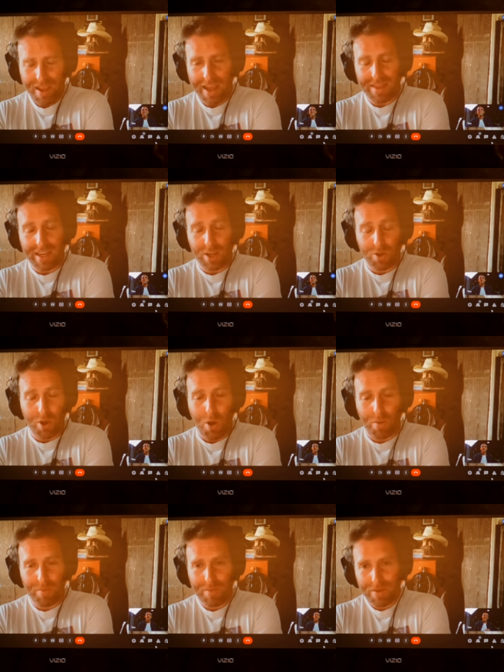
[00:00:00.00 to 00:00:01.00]
very true. You
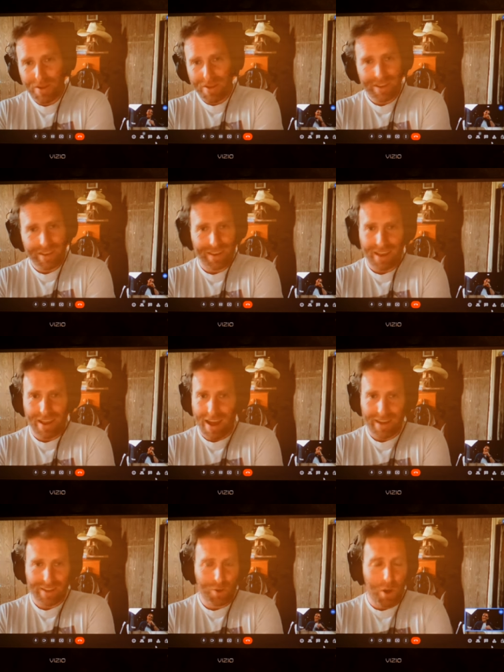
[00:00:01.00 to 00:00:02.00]
go, yeah,
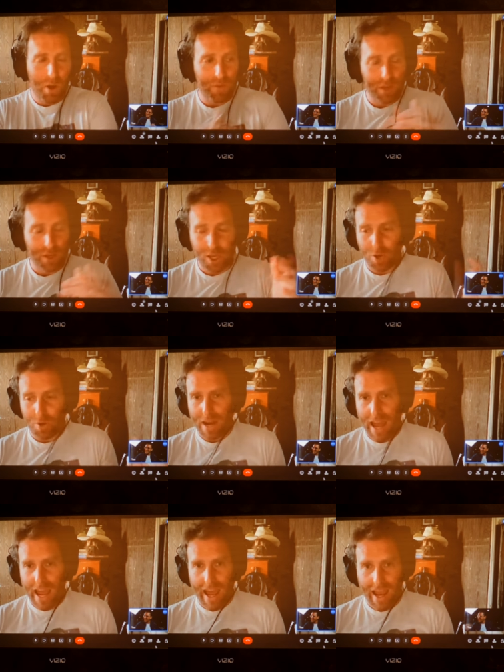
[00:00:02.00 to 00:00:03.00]
we you did go for the Q and
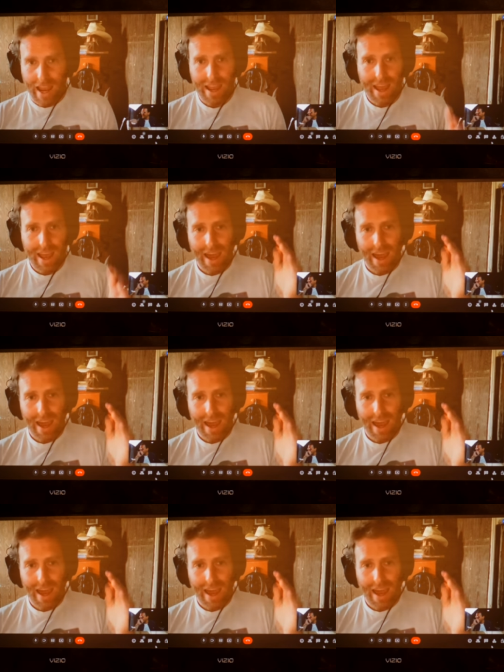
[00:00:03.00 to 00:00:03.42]
A.